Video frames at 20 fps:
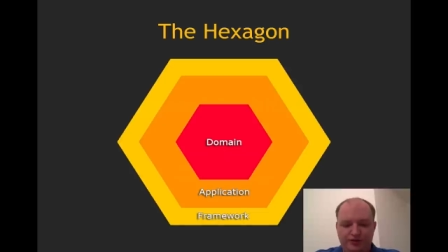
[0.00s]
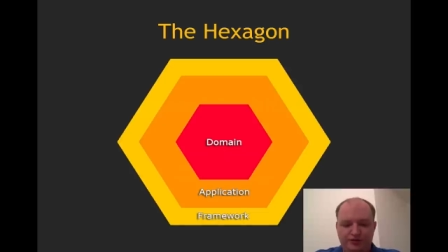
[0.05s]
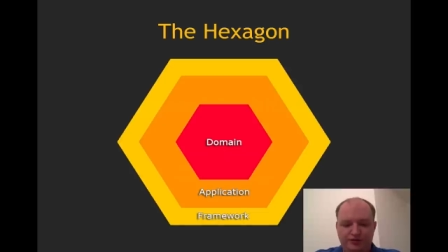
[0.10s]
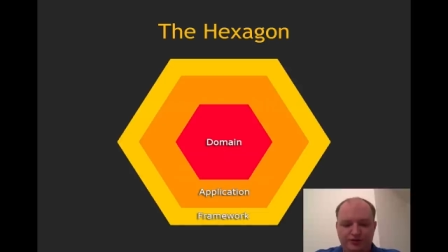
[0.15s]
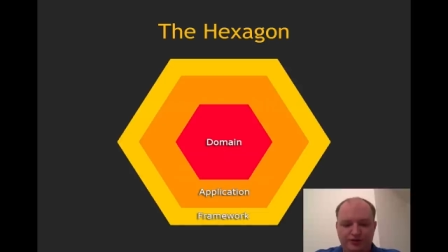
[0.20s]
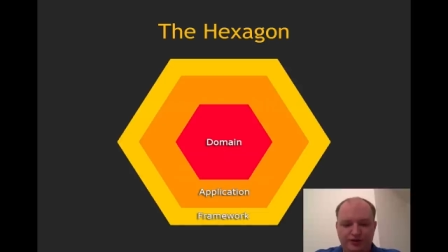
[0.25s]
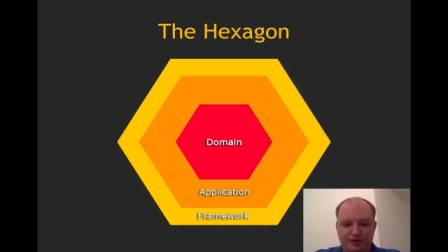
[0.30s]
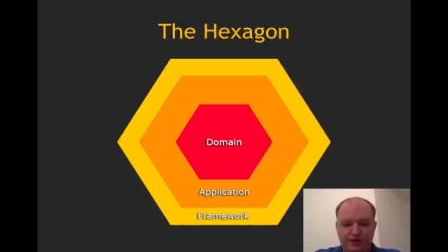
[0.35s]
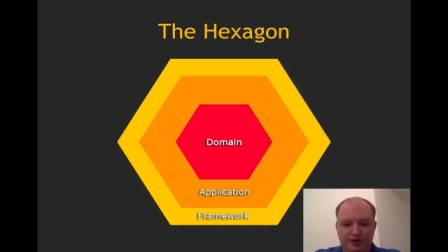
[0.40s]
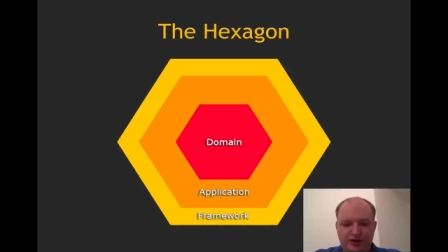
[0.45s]

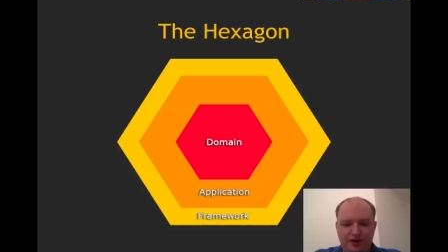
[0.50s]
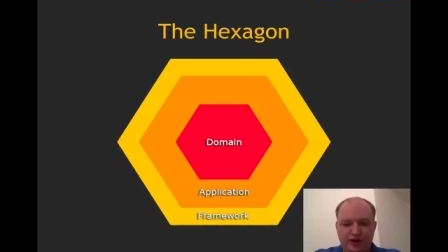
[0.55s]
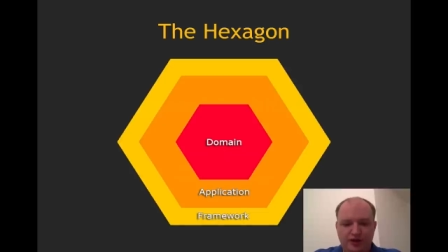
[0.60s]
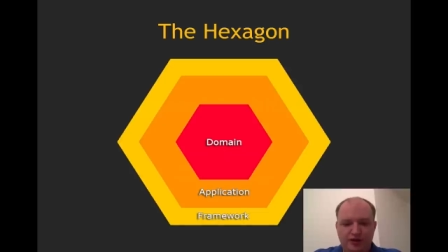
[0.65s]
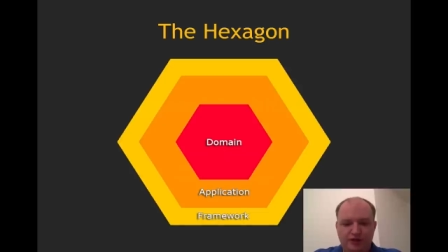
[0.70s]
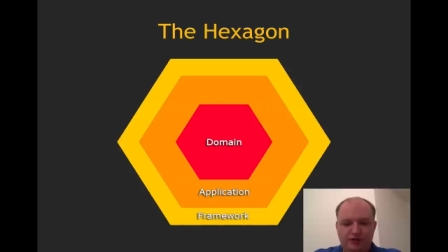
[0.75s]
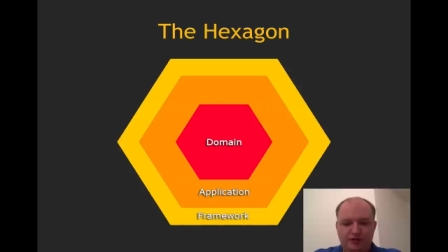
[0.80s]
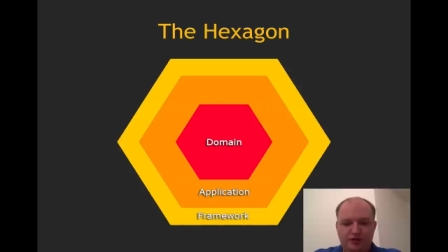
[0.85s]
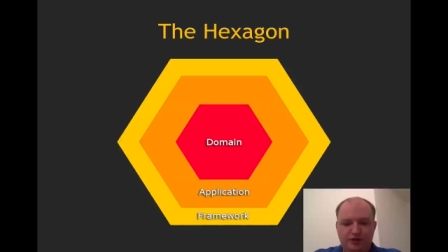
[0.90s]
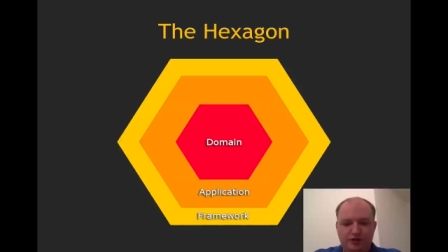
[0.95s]
fit
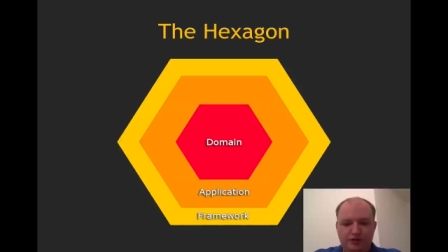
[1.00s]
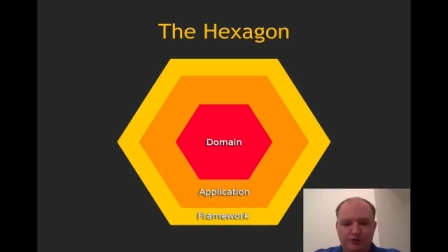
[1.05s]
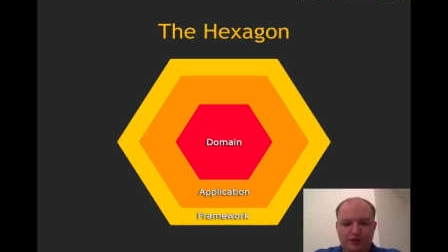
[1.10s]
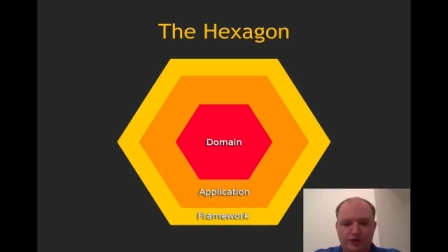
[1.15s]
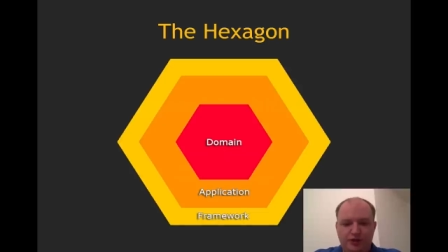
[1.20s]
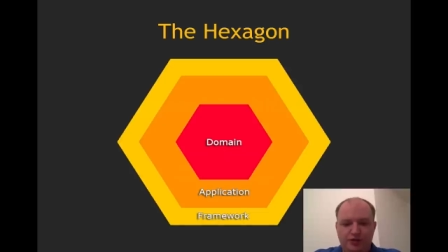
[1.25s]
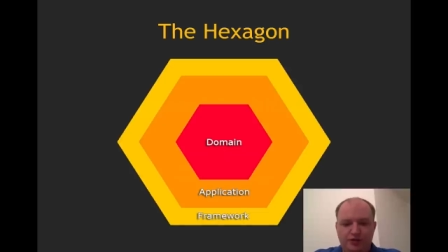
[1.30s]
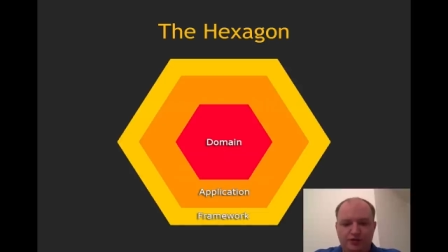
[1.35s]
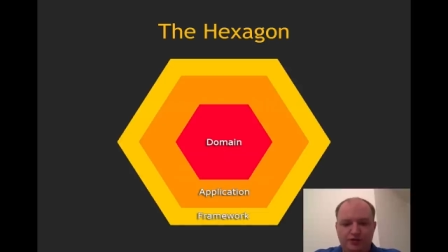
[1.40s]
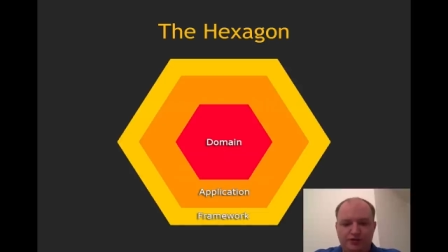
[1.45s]
for
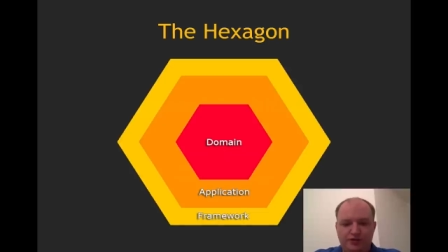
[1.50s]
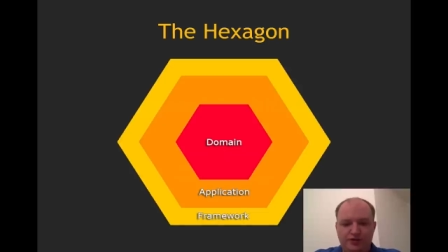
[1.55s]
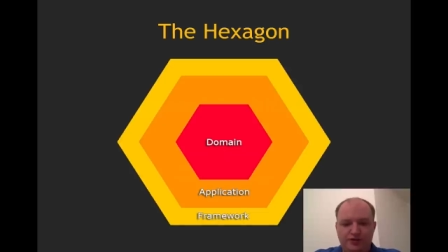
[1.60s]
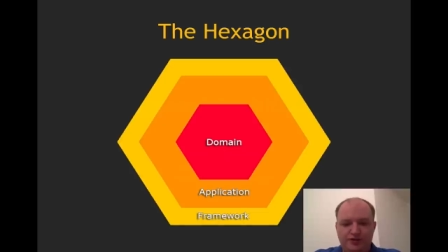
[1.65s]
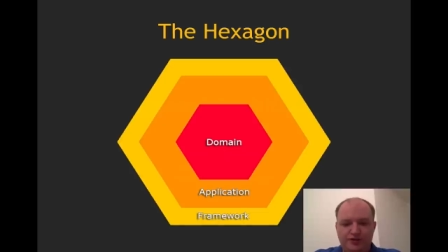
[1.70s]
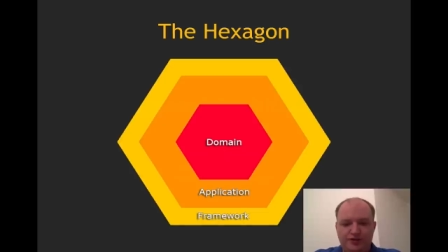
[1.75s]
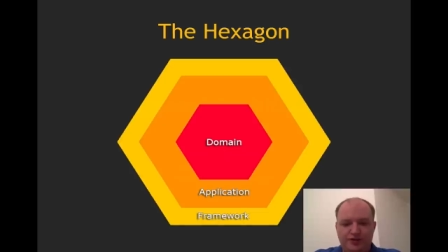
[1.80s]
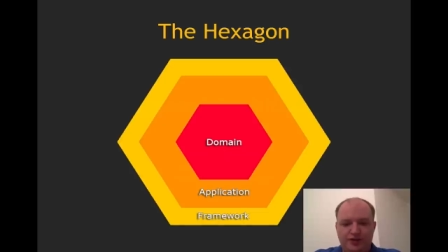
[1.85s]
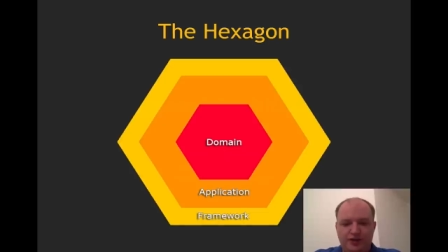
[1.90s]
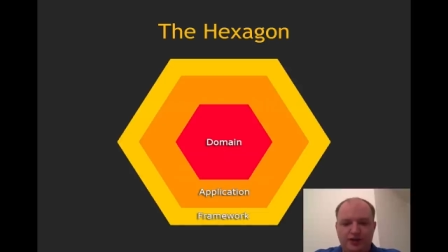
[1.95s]
domain-driven
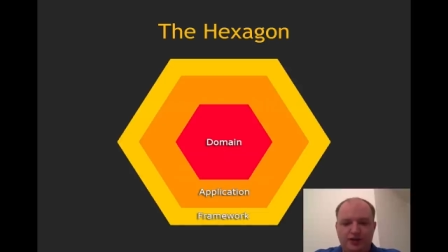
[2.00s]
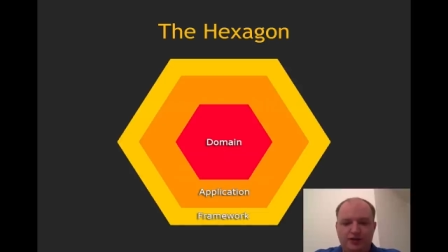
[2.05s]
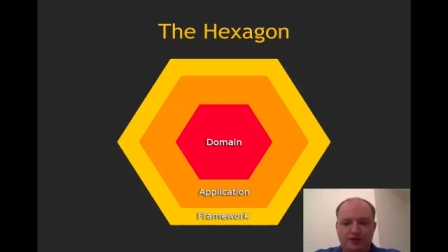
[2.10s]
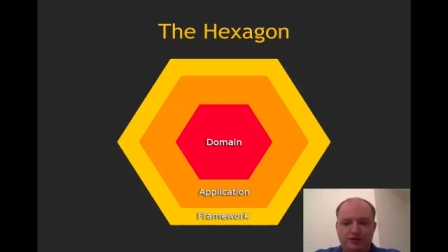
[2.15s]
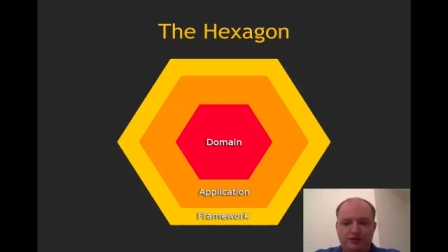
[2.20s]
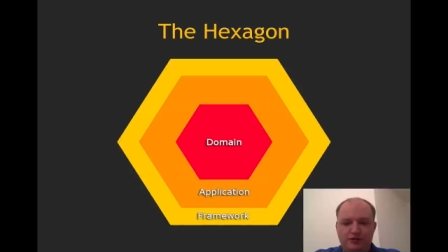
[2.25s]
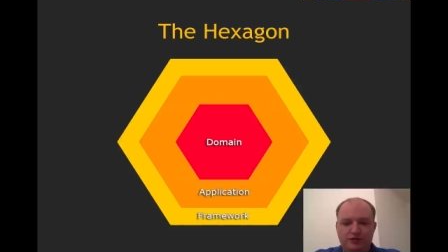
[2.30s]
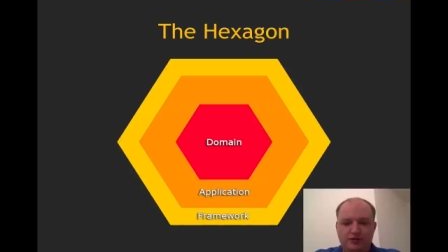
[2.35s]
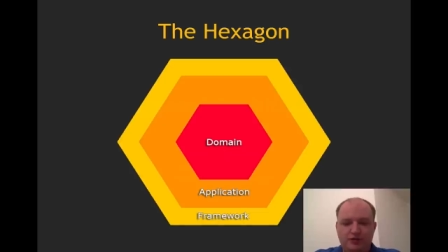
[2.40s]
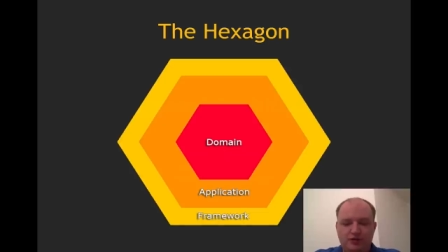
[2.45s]
design.